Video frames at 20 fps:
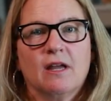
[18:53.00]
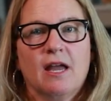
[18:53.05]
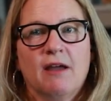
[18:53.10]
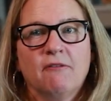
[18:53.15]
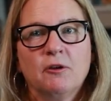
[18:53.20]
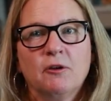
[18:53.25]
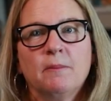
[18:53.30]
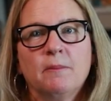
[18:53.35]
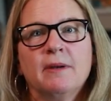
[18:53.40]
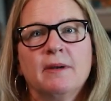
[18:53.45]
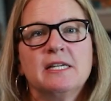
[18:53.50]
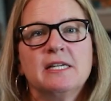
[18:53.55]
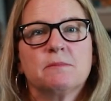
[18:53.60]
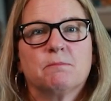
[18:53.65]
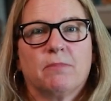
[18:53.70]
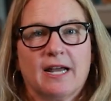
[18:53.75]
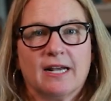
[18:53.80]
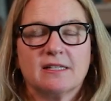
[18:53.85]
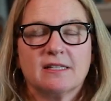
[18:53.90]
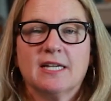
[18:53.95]
everybody's
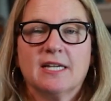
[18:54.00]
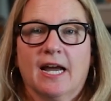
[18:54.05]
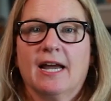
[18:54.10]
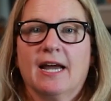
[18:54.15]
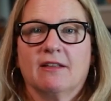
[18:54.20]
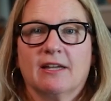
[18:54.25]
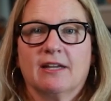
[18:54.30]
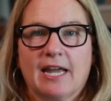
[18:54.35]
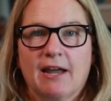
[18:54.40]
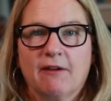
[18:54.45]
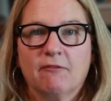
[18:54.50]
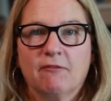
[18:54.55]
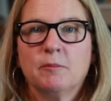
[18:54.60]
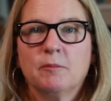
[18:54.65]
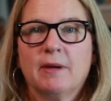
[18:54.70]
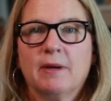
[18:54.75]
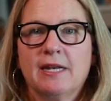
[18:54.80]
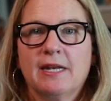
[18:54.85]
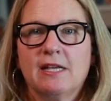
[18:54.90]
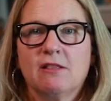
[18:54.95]
black tie. Like,
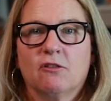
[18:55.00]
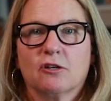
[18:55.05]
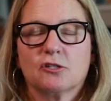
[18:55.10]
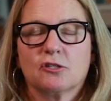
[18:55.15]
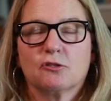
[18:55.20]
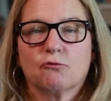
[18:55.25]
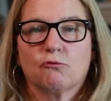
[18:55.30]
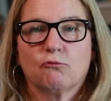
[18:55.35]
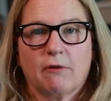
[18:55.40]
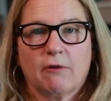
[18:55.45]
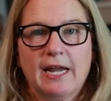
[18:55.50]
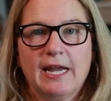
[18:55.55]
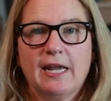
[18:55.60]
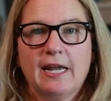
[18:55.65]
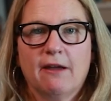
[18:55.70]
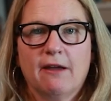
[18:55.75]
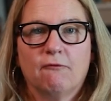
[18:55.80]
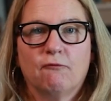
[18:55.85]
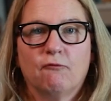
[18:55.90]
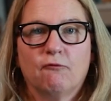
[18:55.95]
everybody looks
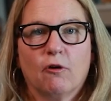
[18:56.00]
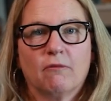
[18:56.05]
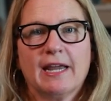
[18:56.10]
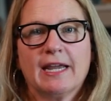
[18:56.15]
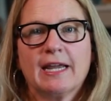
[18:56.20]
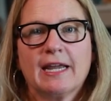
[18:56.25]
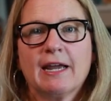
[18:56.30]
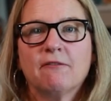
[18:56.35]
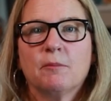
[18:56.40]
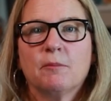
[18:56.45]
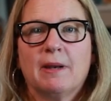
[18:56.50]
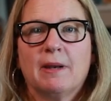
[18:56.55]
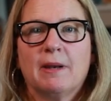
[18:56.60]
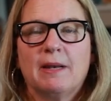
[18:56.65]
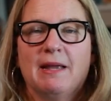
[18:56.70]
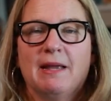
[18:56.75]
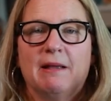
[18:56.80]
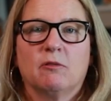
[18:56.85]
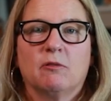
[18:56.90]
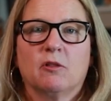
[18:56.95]
great and form. Like, everybody
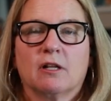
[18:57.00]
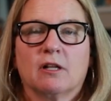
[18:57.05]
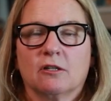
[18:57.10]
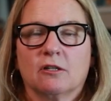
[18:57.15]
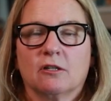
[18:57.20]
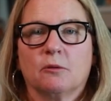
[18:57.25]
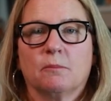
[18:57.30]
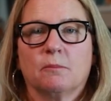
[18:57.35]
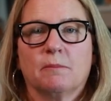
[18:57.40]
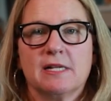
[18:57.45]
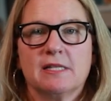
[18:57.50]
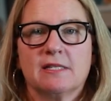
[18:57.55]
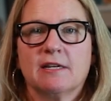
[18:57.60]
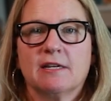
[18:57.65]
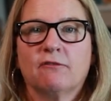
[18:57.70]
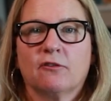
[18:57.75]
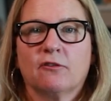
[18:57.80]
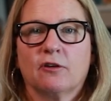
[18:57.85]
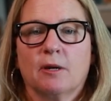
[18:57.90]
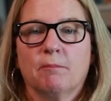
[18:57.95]
may look a little bit
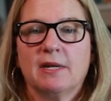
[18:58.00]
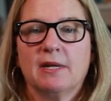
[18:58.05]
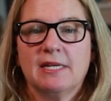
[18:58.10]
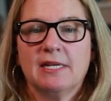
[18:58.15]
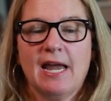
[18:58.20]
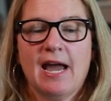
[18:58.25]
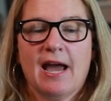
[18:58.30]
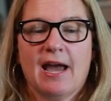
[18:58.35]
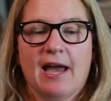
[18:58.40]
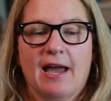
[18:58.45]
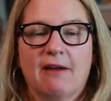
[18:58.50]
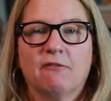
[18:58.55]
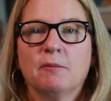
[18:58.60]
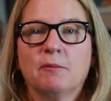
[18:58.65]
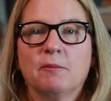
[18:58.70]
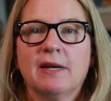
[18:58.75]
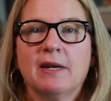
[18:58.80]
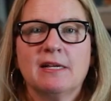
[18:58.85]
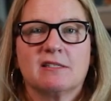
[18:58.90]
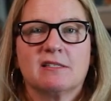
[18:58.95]
different, but yeah,
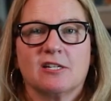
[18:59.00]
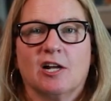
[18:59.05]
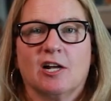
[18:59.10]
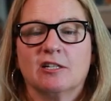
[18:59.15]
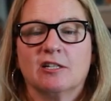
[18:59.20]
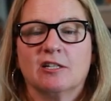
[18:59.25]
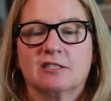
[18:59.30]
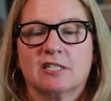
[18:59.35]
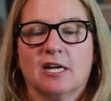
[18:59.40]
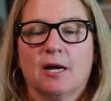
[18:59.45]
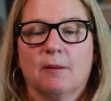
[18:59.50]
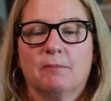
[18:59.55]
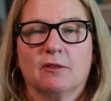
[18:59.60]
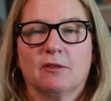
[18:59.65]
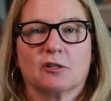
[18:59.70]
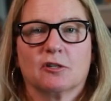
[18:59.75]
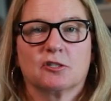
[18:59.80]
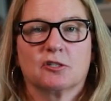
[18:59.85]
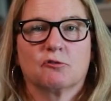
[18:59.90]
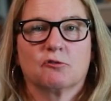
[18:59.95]
everybody's dolled up and
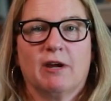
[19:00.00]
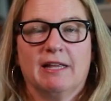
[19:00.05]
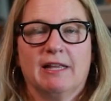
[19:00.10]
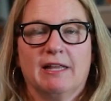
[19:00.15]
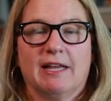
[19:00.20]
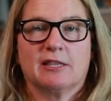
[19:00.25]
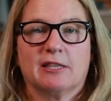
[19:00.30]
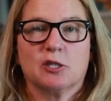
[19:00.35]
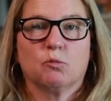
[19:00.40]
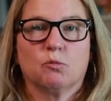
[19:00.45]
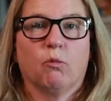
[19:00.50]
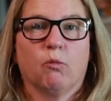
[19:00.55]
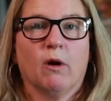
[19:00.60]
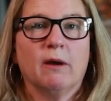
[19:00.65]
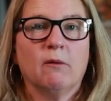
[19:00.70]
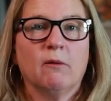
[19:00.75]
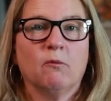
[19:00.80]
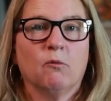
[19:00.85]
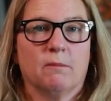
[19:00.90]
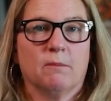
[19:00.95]
looks great. Like, this
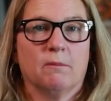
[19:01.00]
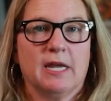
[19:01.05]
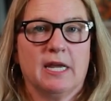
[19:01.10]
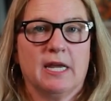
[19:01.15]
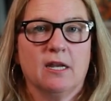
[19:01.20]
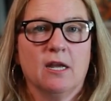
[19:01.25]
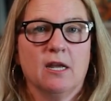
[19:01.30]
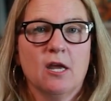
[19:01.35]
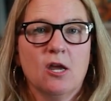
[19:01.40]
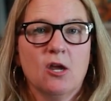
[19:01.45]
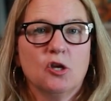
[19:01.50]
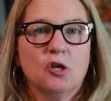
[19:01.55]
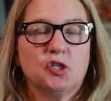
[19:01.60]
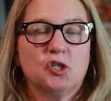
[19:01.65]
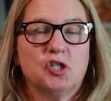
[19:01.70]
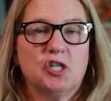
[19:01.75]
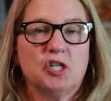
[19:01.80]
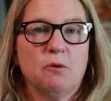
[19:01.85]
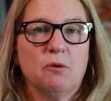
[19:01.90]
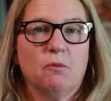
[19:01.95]
one woman,
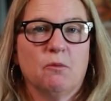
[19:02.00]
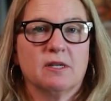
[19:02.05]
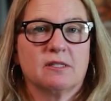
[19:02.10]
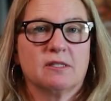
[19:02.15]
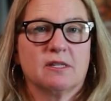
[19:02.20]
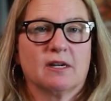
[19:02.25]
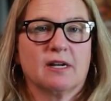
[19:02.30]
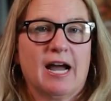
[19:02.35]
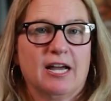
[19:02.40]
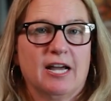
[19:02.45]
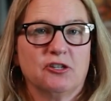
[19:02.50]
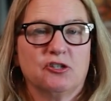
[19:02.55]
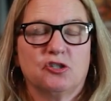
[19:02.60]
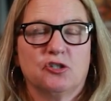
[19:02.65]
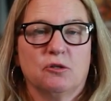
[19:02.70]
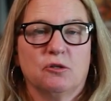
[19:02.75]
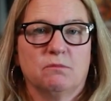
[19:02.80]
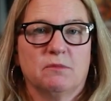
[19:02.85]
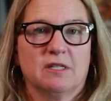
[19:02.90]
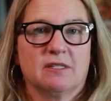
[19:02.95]
she was a
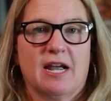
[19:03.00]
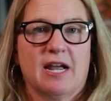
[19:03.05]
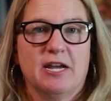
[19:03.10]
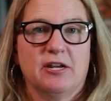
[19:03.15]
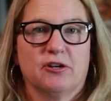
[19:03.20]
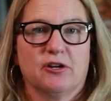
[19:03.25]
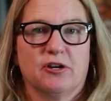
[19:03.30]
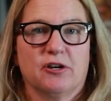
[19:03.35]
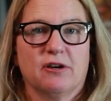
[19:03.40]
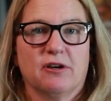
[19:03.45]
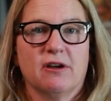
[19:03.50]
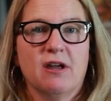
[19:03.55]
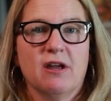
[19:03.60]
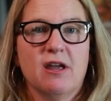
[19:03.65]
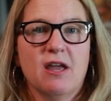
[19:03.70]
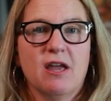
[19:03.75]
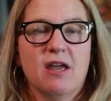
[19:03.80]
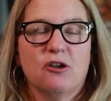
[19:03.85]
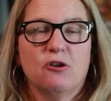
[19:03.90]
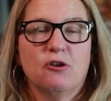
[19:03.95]
costume designer
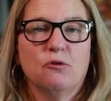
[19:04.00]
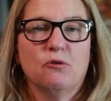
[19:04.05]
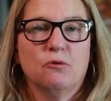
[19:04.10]
who